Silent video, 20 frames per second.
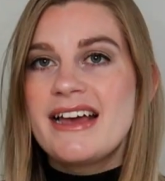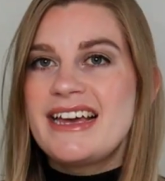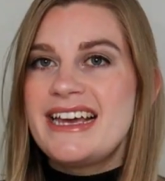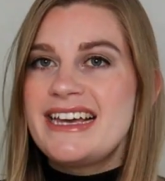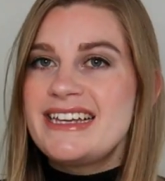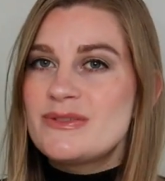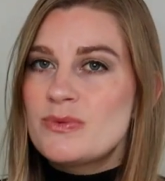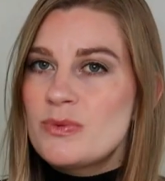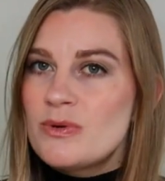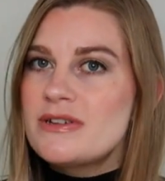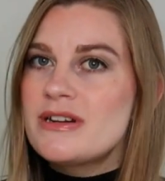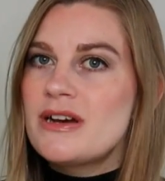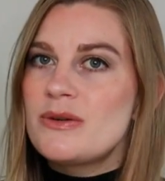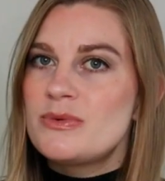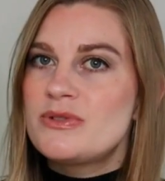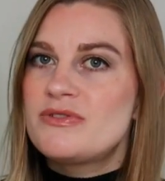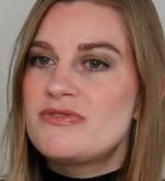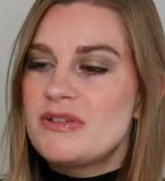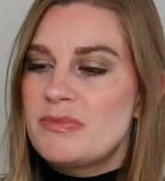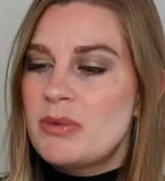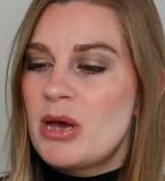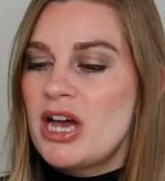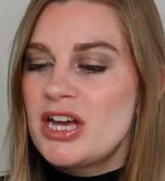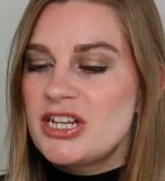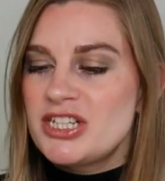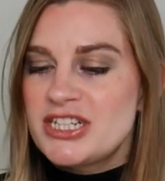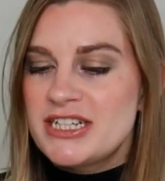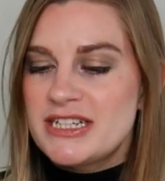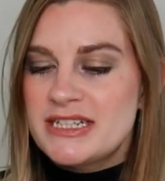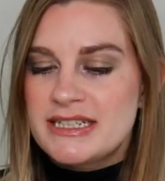It's one I would
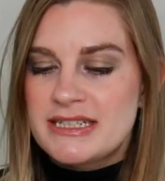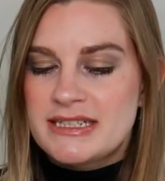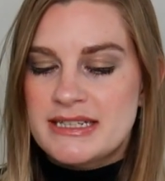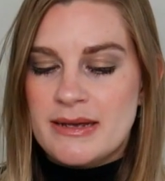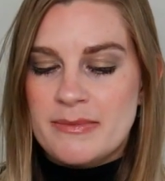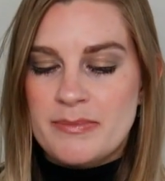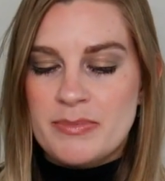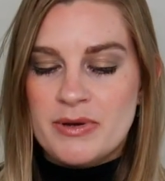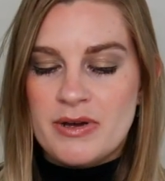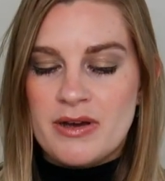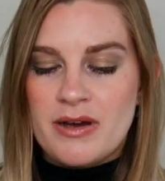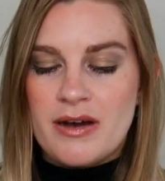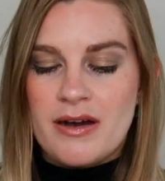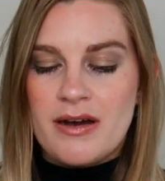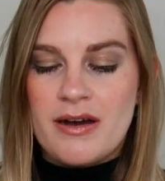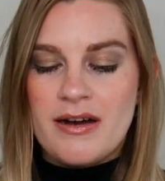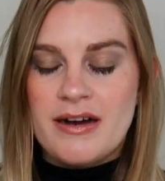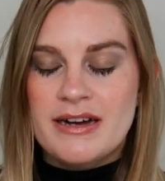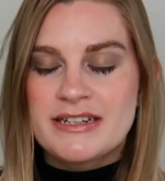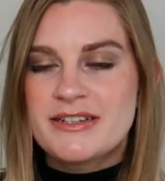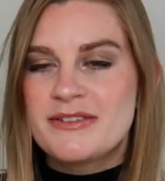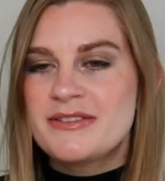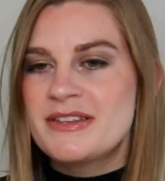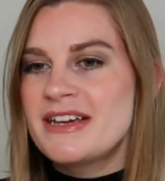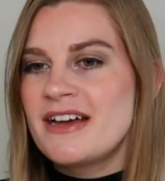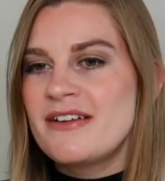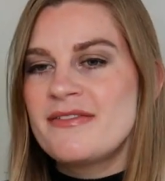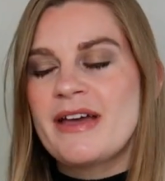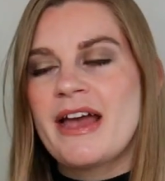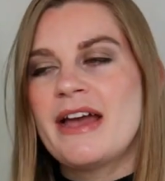repurchase, but I don't
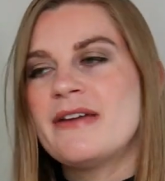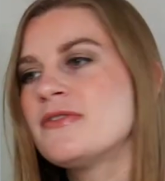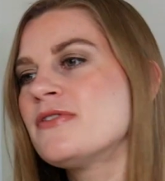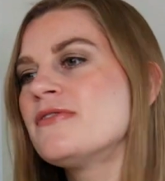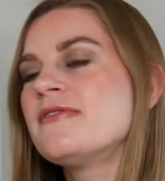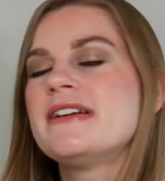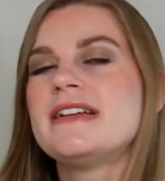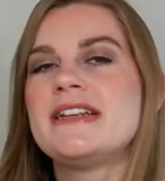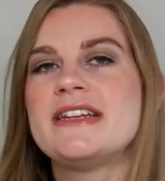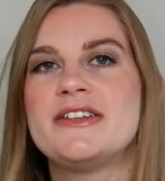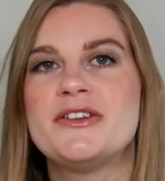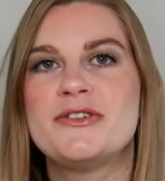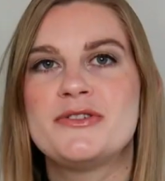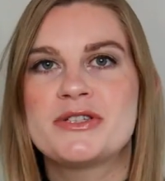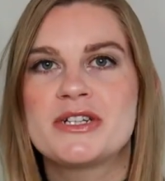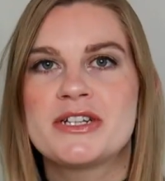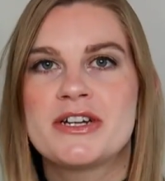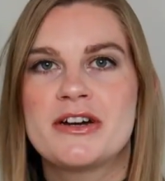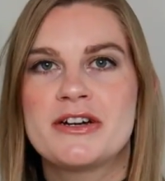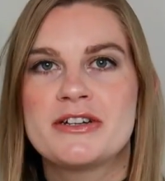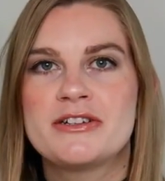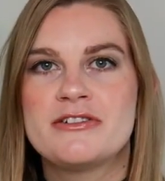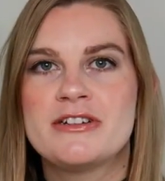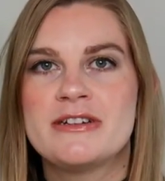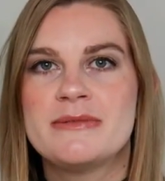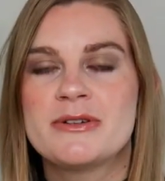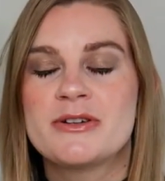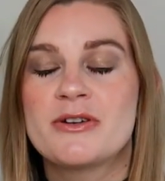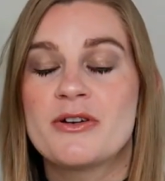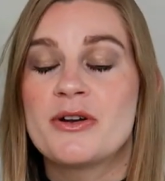think I've ever really used an eye
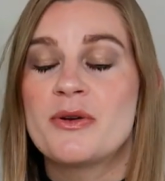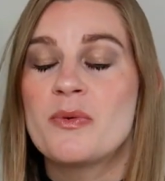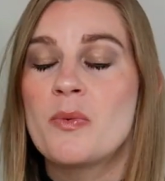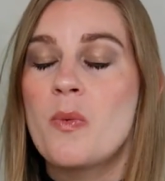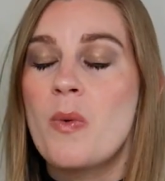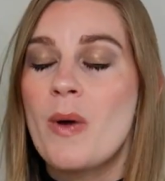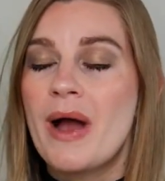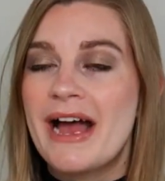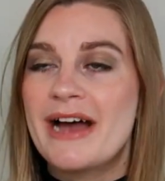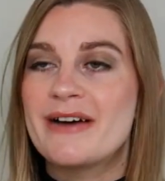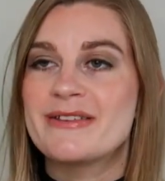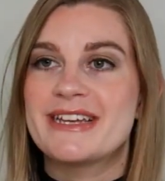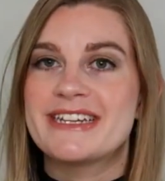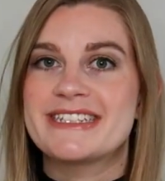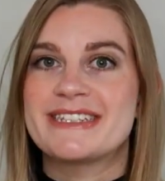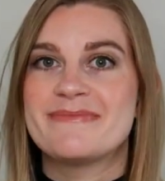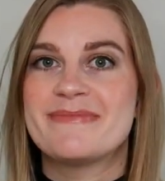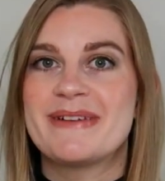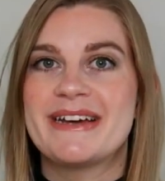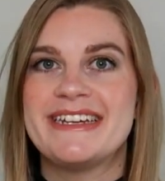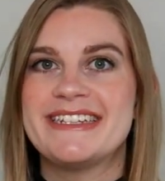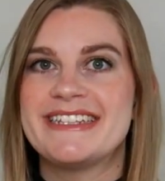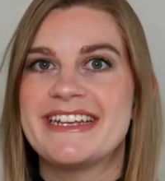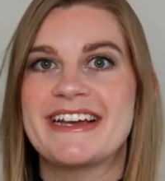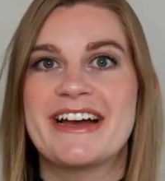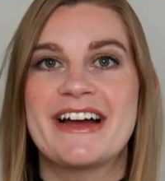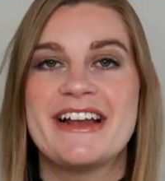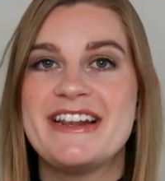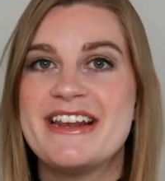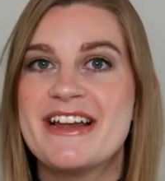cream and gone, wow, that's
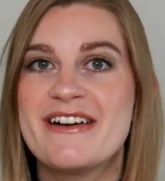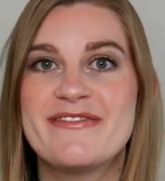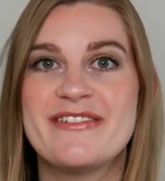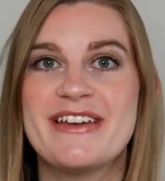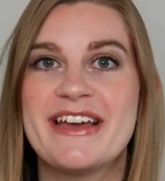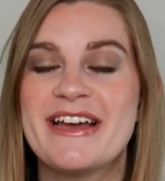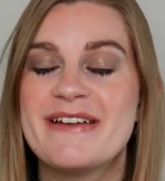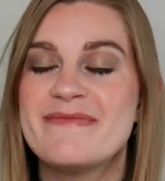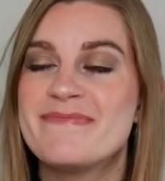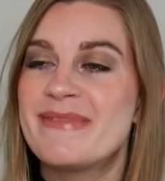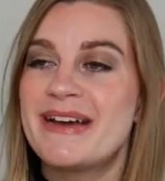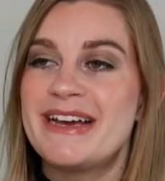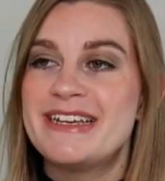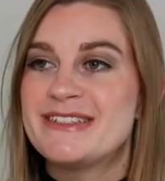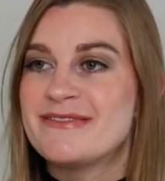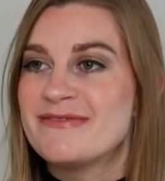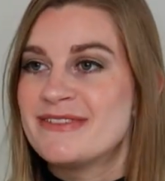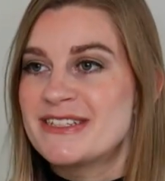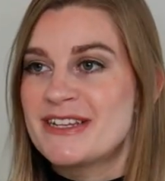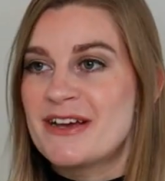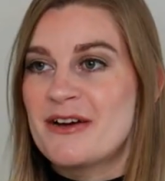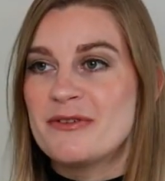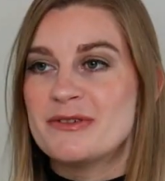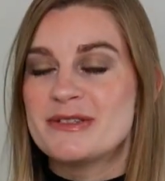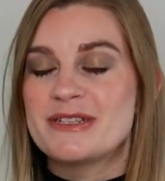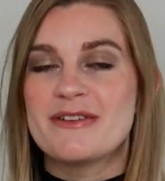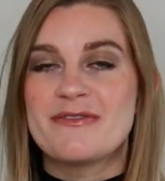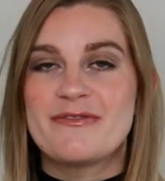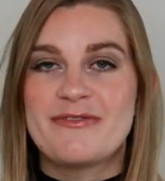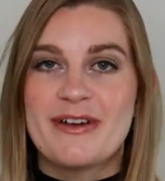amazing, I love it, amazing
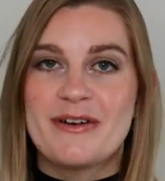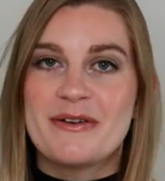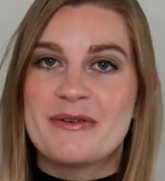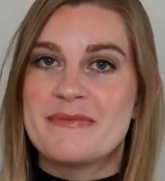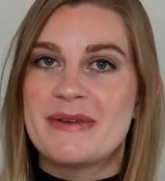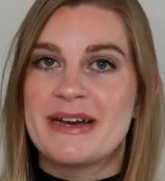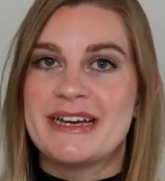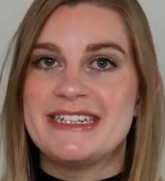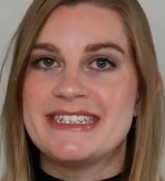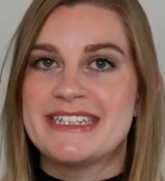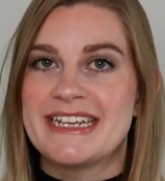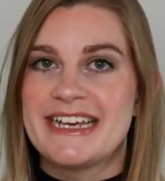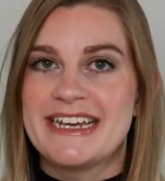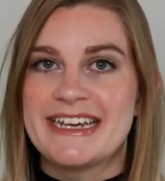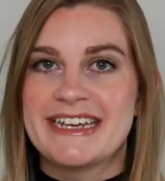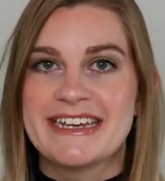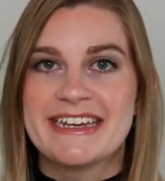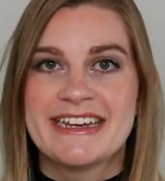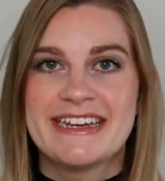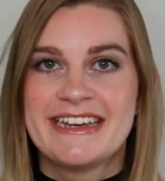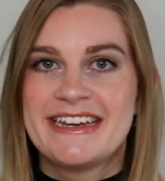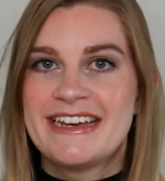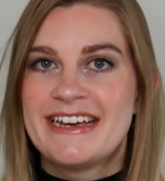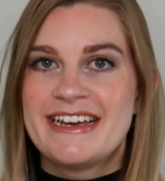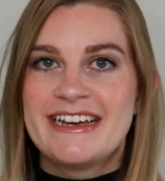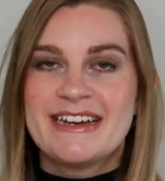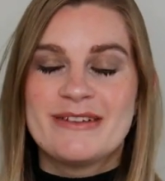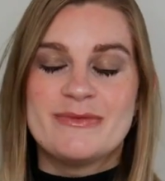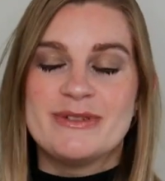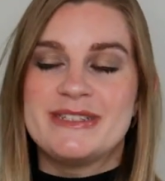results, felt amazing
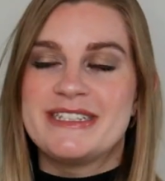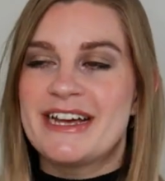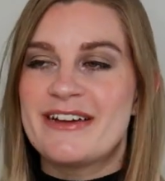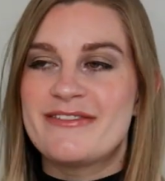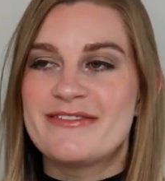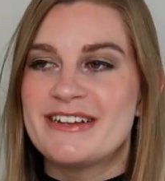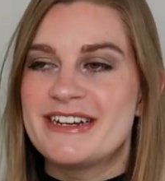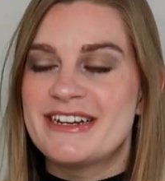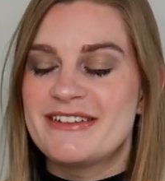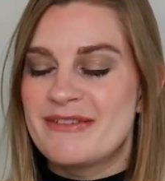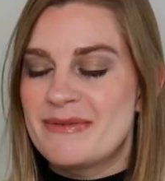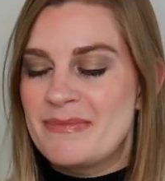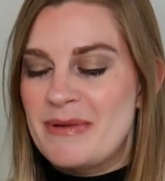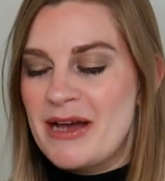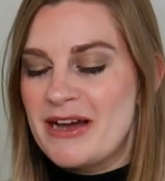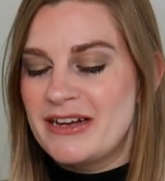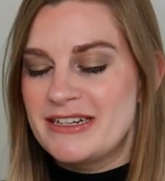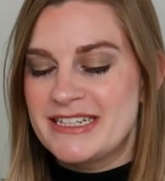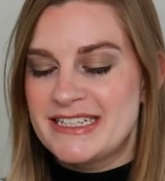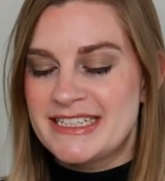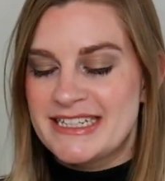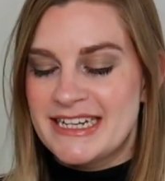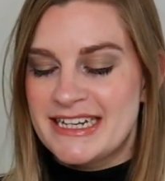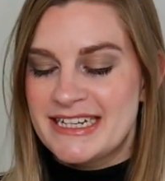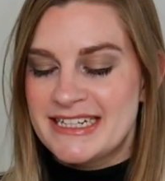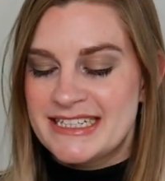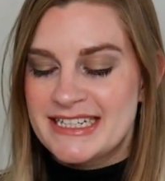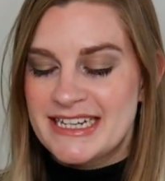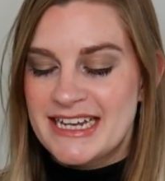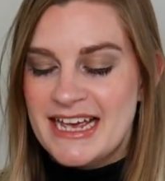would definitely repurchase
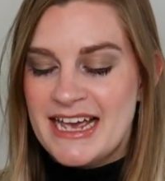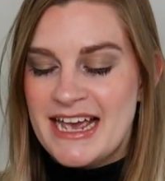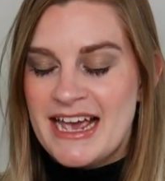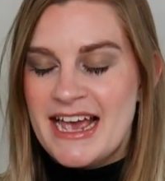it.